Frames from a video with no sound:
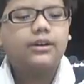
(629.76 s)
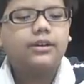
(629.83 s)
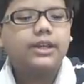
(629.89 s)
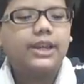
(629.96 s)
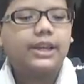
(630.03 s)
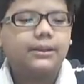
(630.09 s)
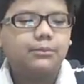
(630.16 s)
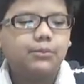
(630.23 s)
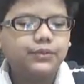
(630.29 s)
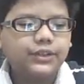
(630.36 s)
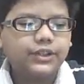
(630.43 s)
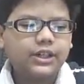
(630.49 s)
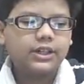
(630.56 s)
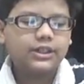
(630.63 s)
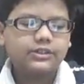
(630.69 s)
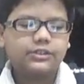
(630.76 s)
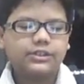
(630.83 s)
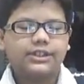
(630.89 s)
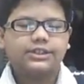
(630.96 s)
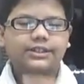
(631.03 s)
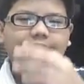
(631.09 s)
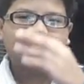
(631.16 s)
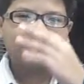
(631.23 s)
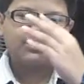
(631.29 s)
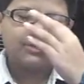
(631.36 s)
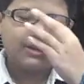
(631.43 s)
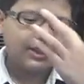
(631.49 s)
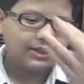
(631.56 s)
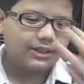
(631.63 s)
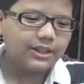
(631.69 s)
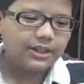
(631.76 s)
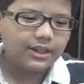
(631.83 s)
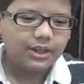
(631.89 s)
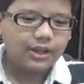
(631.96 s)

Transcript: Okay, moving on to the next one.